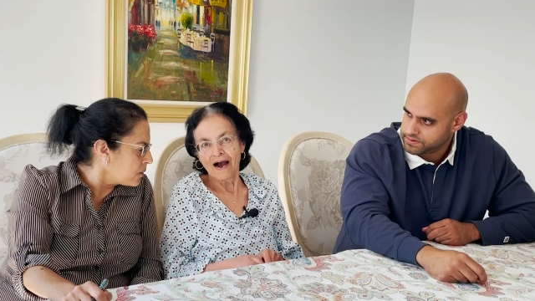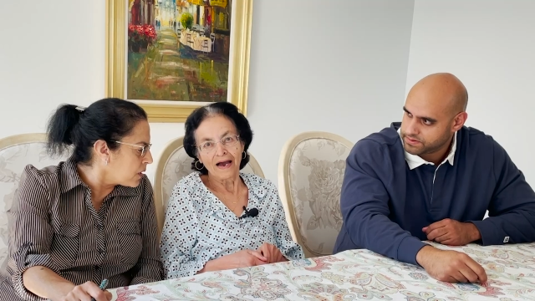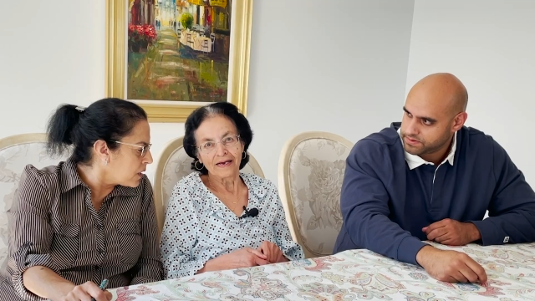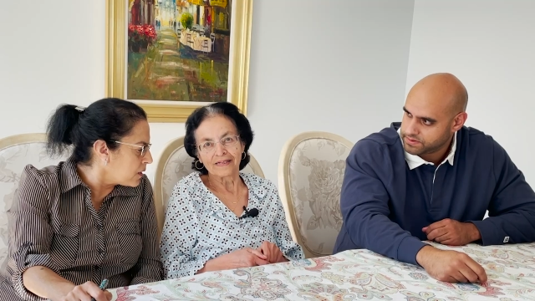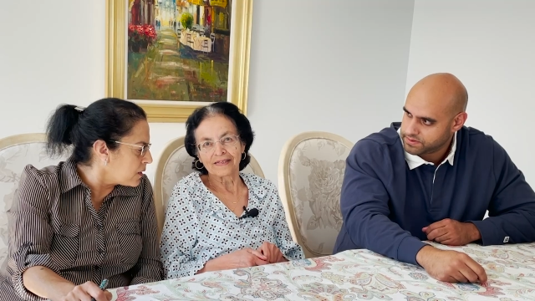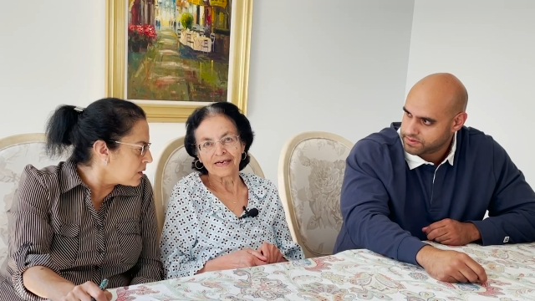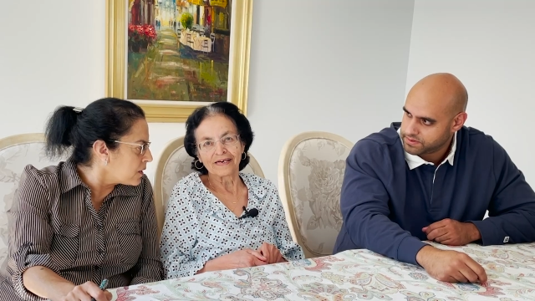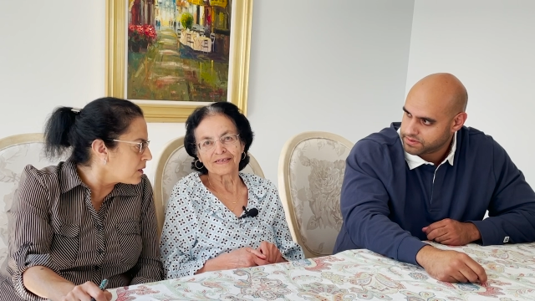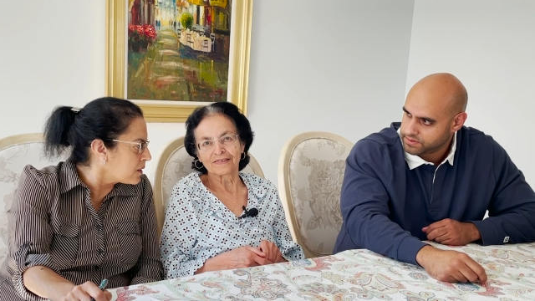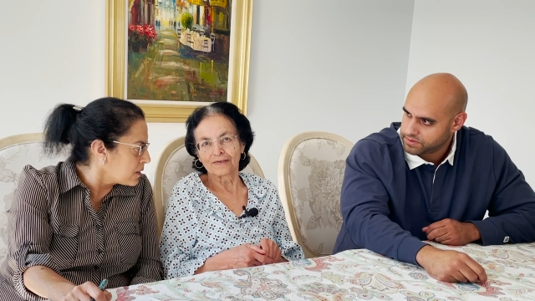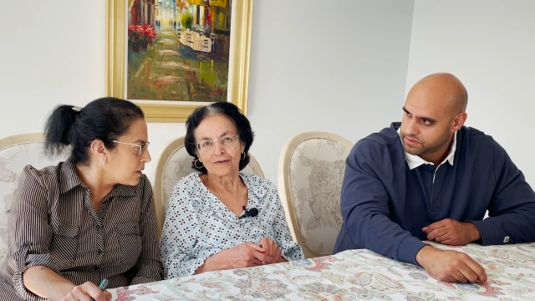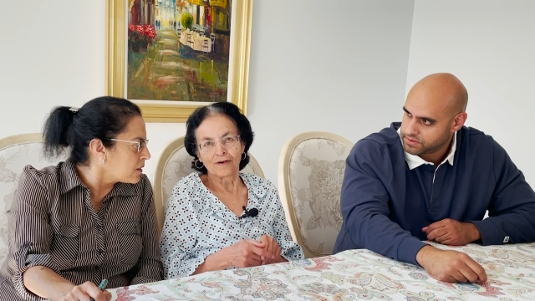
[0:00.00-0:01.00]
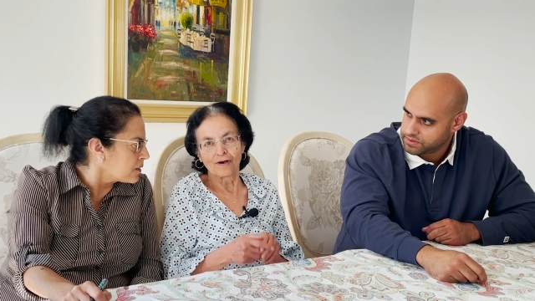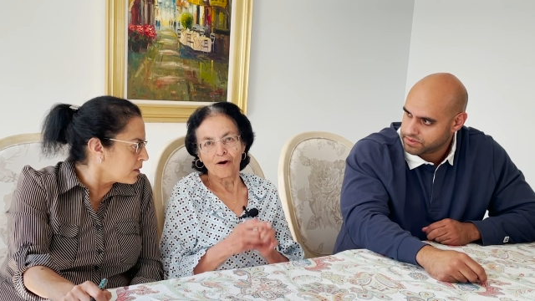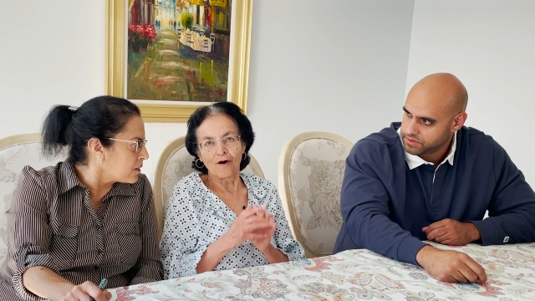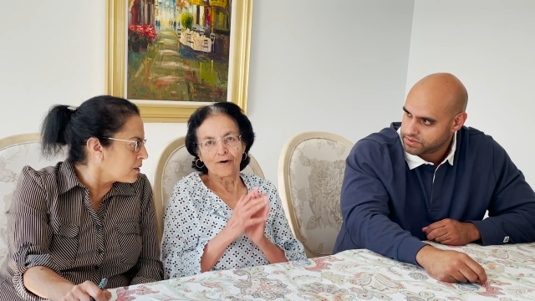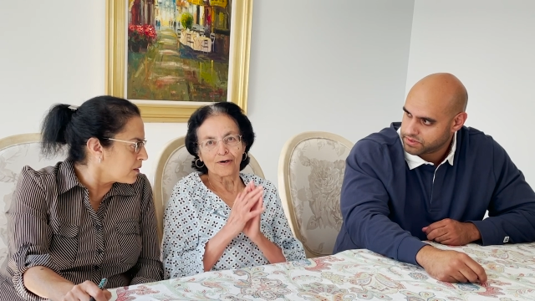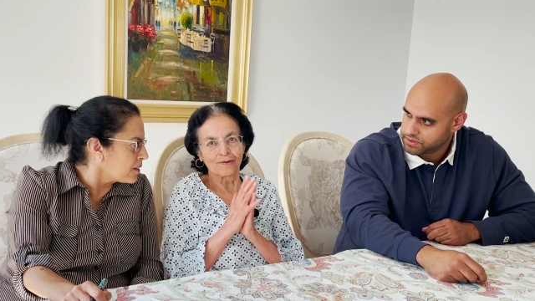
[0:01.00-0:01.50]
Speaker 1: I think
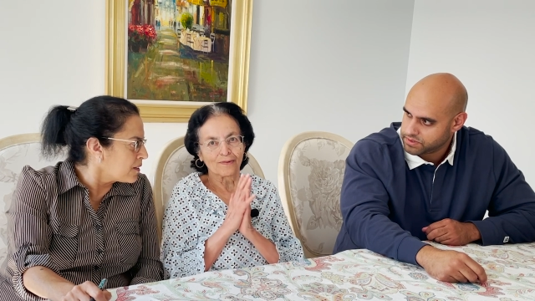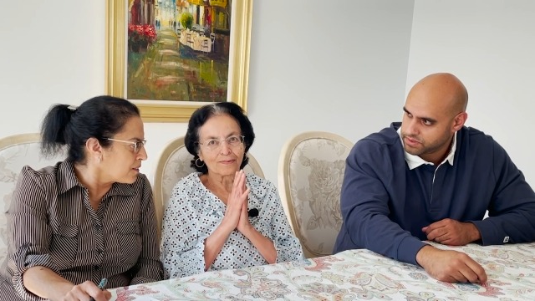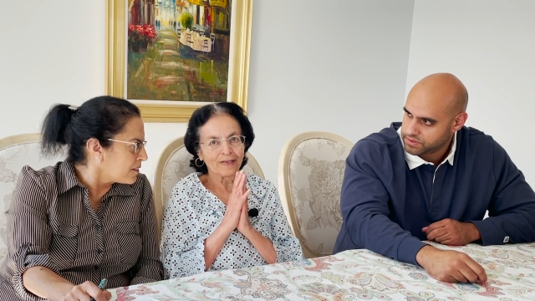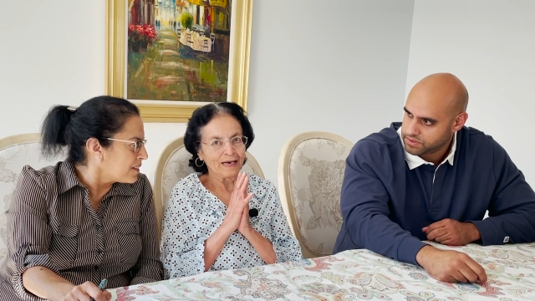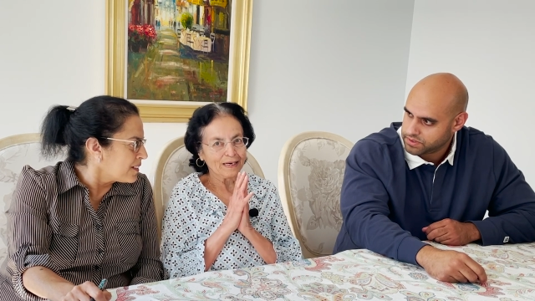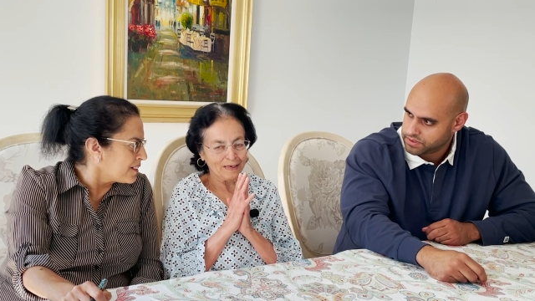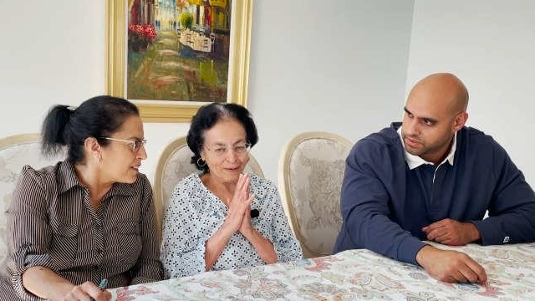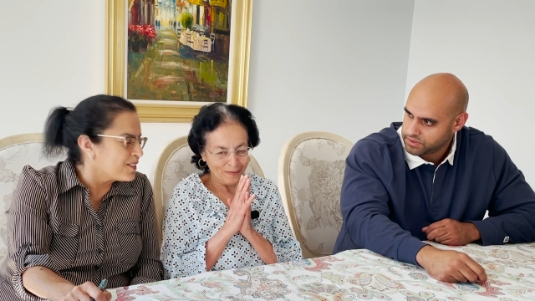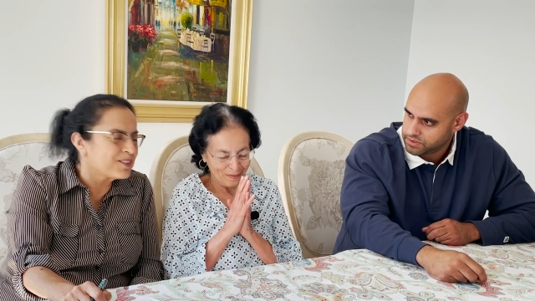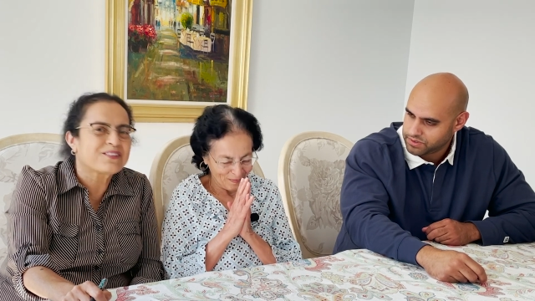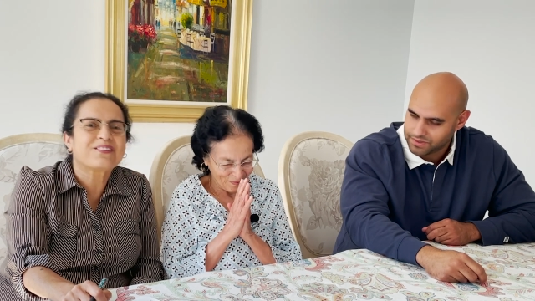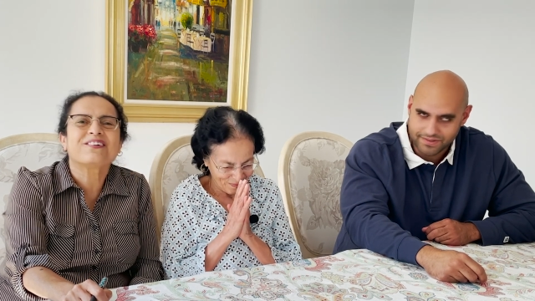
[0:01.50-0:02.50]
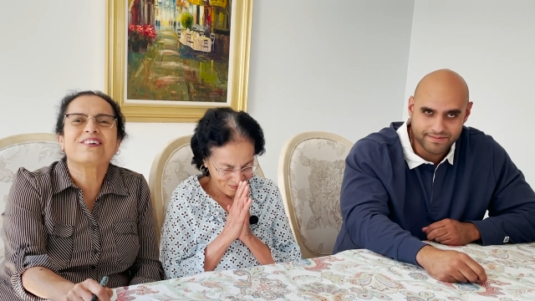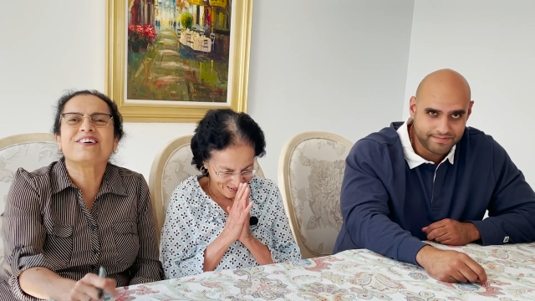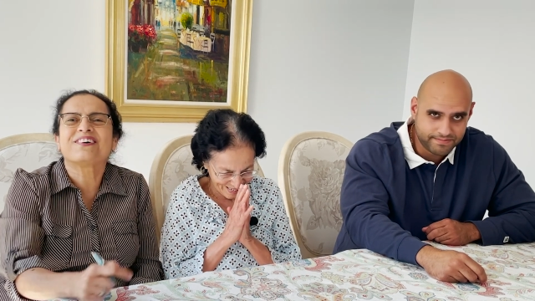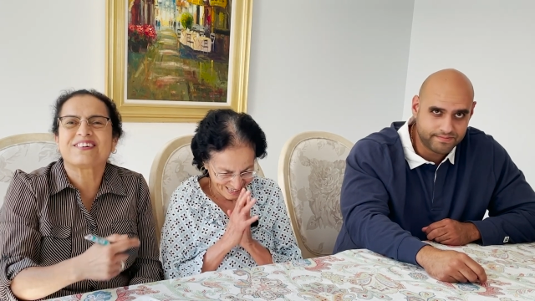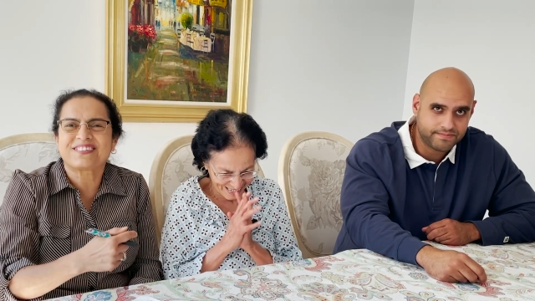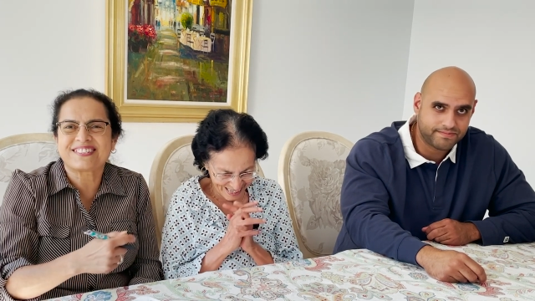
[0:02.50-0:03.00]
lot of thank
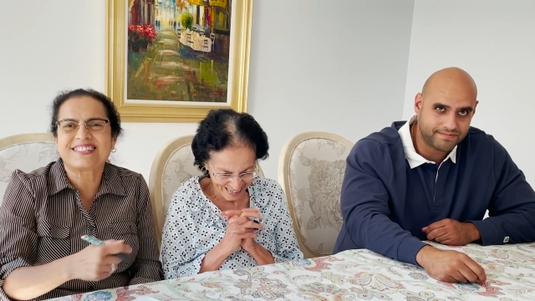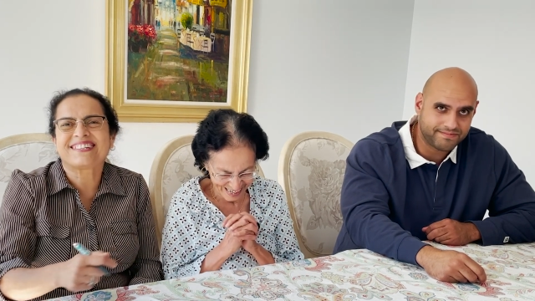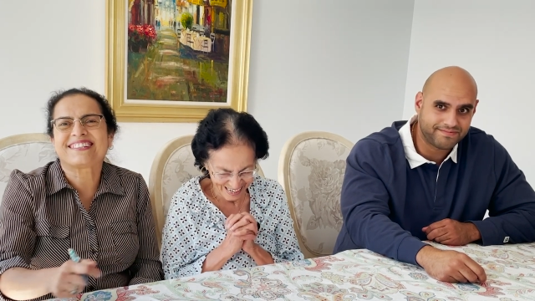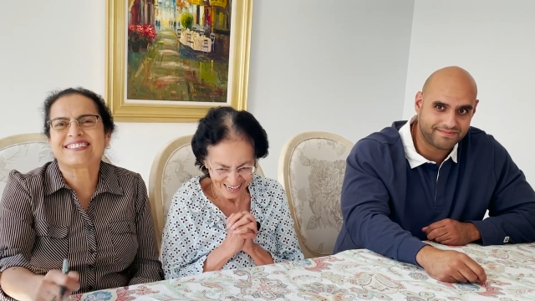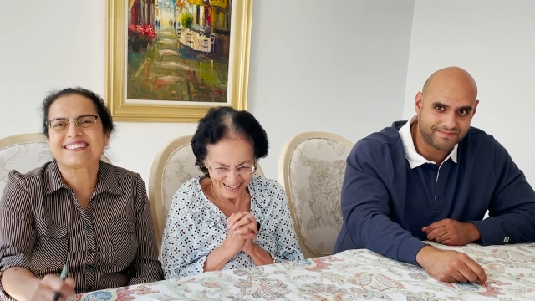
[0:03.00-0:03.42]
you.